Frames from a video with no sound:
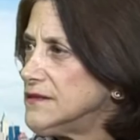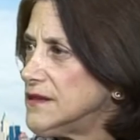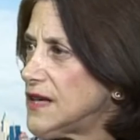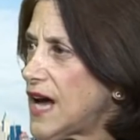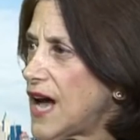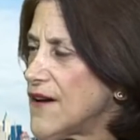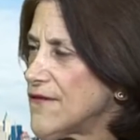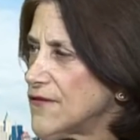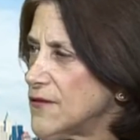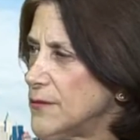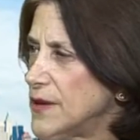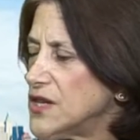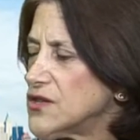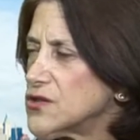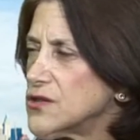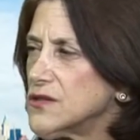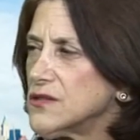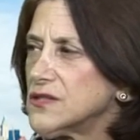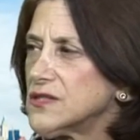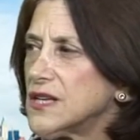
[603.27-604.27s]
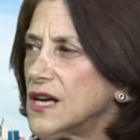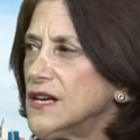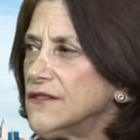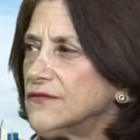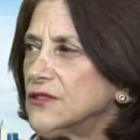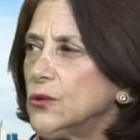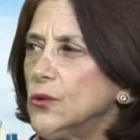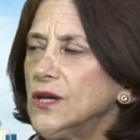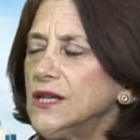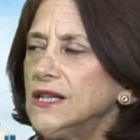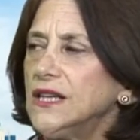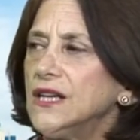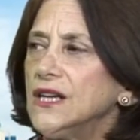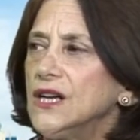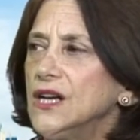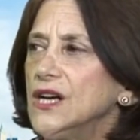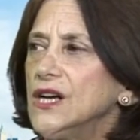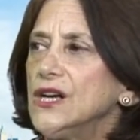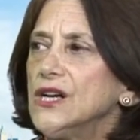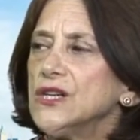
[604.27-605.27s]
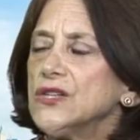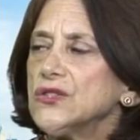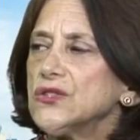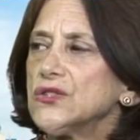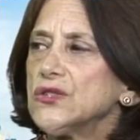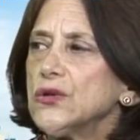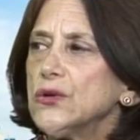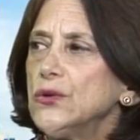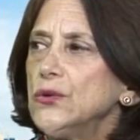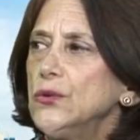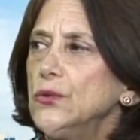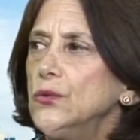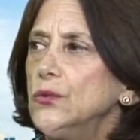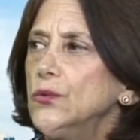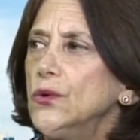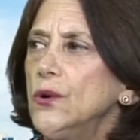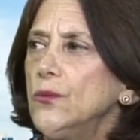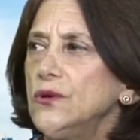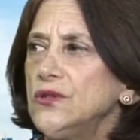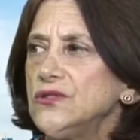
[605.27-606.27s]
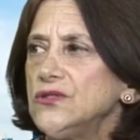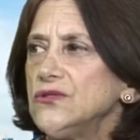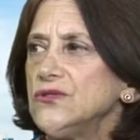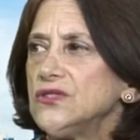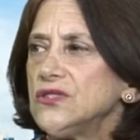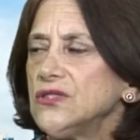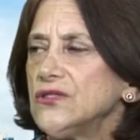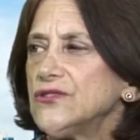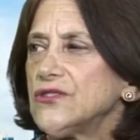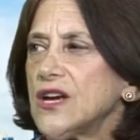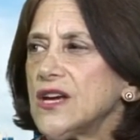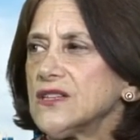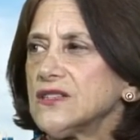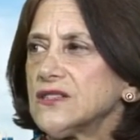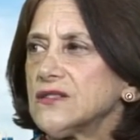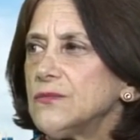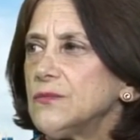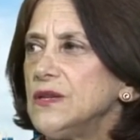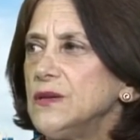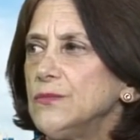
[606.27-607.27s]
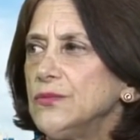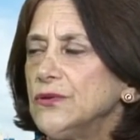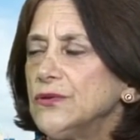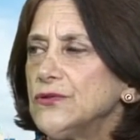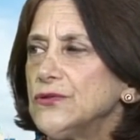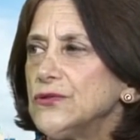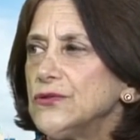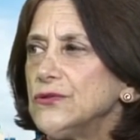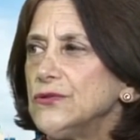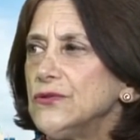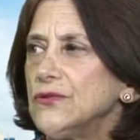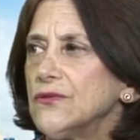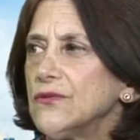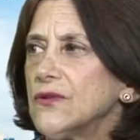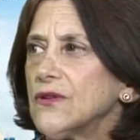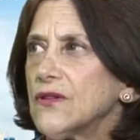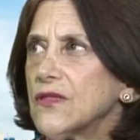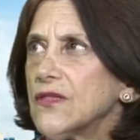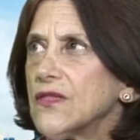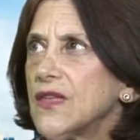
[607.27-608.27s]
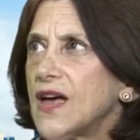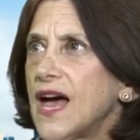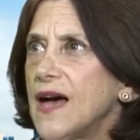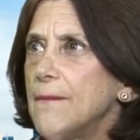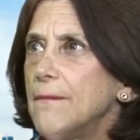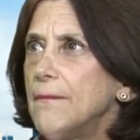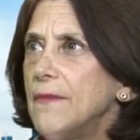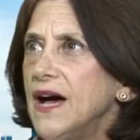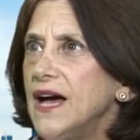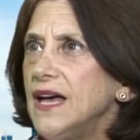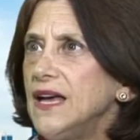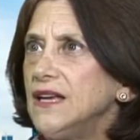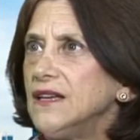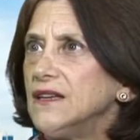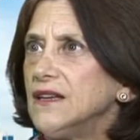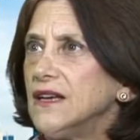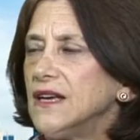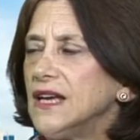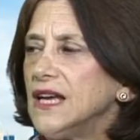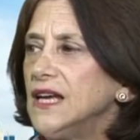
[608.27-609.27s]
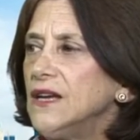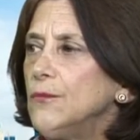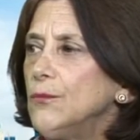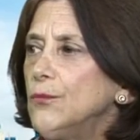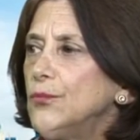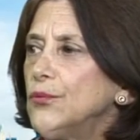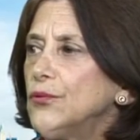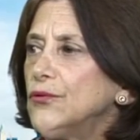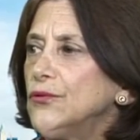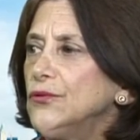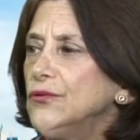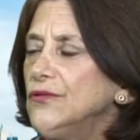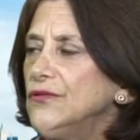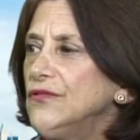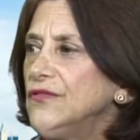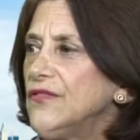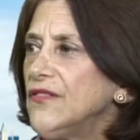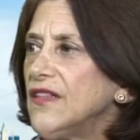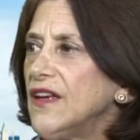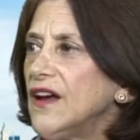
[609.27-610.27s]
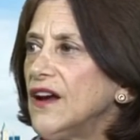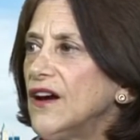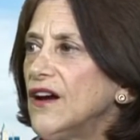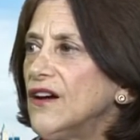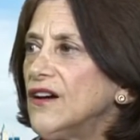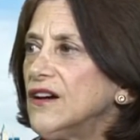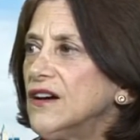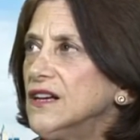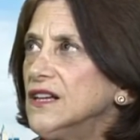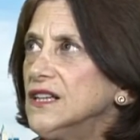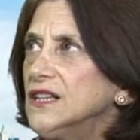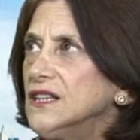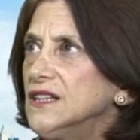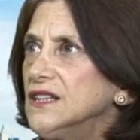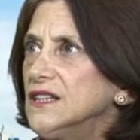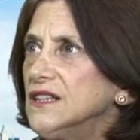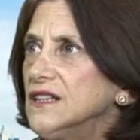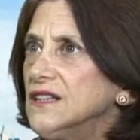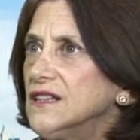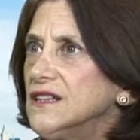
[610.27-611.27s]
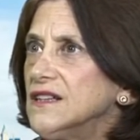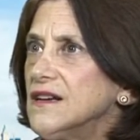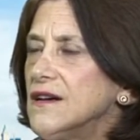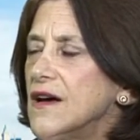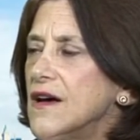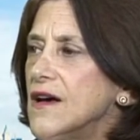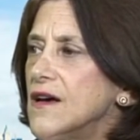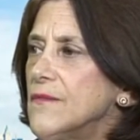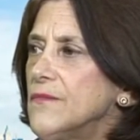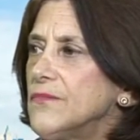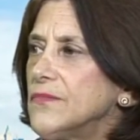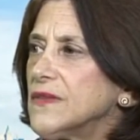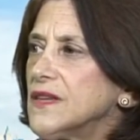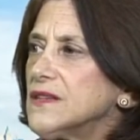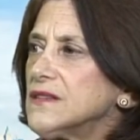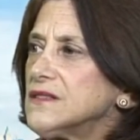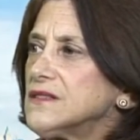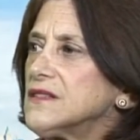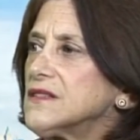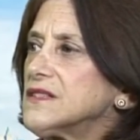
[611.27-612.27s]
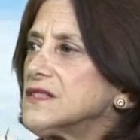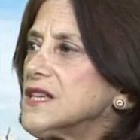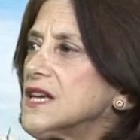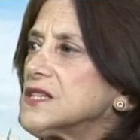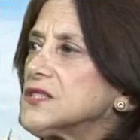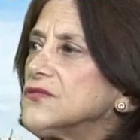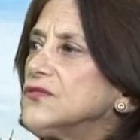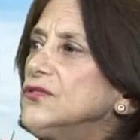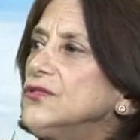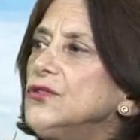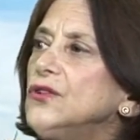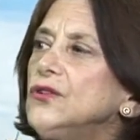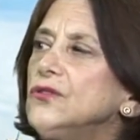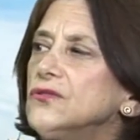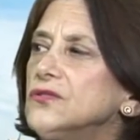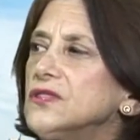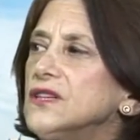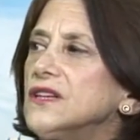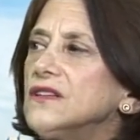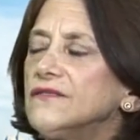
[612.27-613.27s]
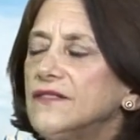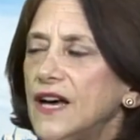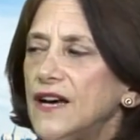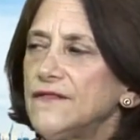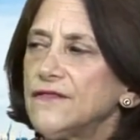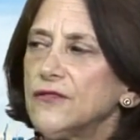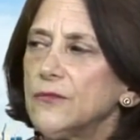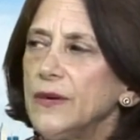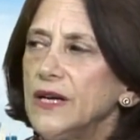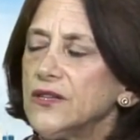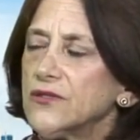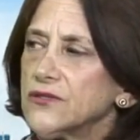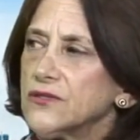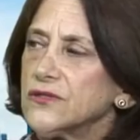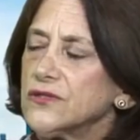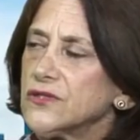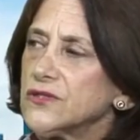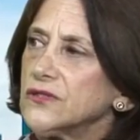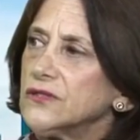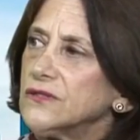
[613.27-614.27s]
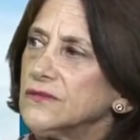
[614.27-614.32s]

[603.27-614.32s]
affirmations to everyone. So what would you suggest people do that might improve their successful using of affirmations?